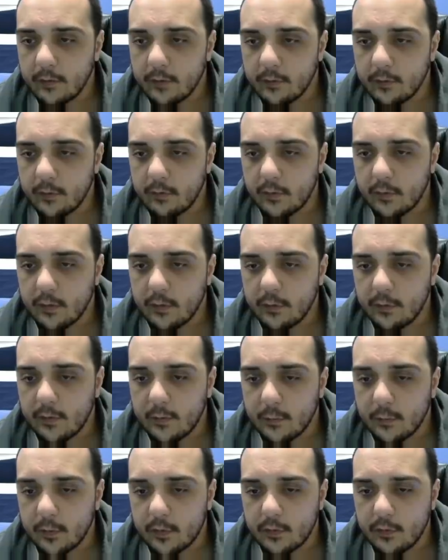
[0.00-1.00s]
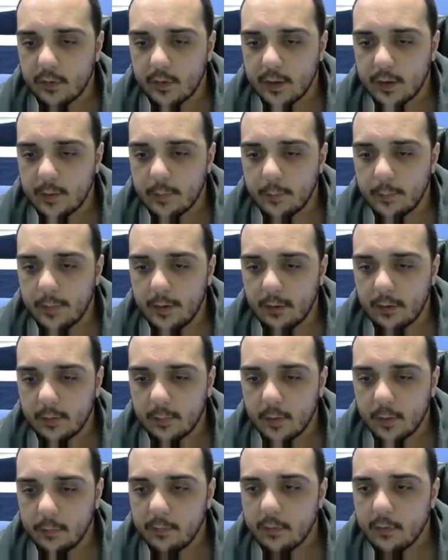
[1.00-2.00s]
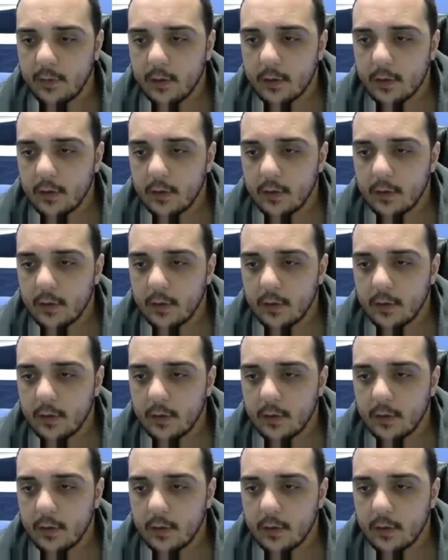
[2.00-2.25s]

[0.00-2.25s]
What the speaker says: So as you can see, we're just going to keep empowering mobs.